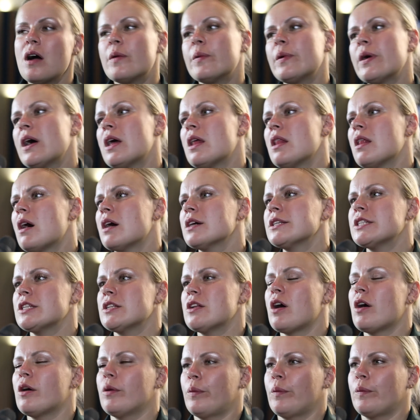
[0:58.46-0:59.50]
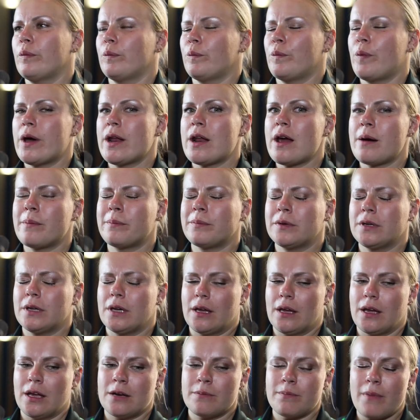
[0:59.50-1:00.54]
Well, I don't know, when I'm
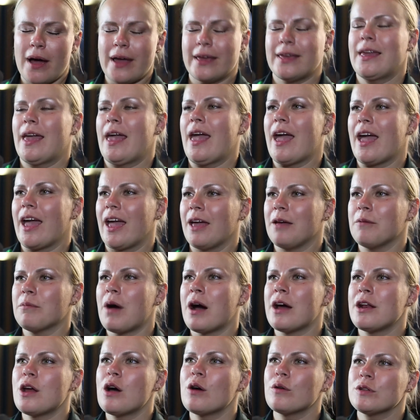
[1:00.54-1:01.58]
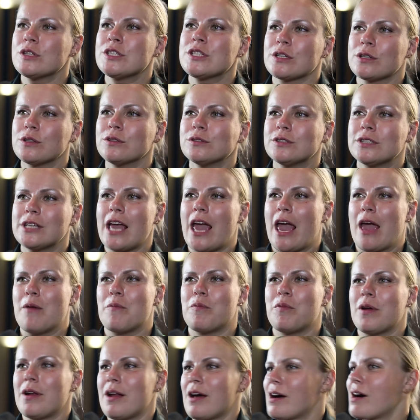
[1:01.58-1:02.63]
in my game, I know it's a good
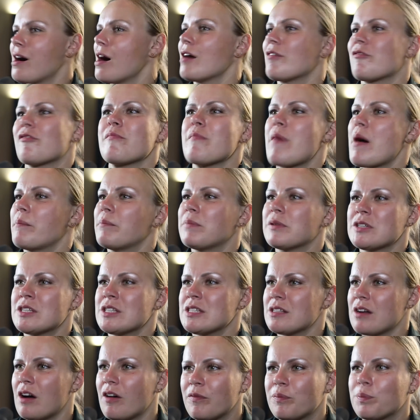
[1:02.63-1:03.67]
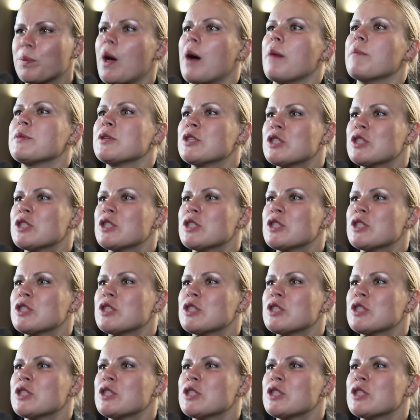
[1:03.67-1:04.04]
game. When I can't remember stuff, I'm